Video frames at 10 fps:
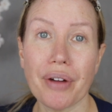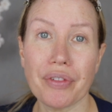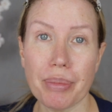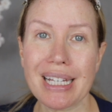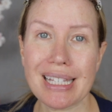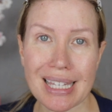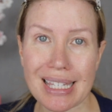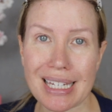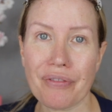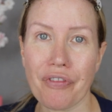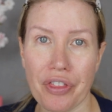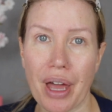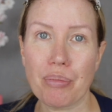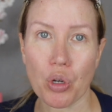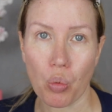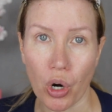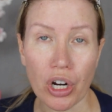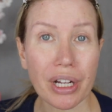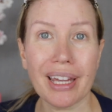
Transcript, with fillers: have to be consistent for them to work.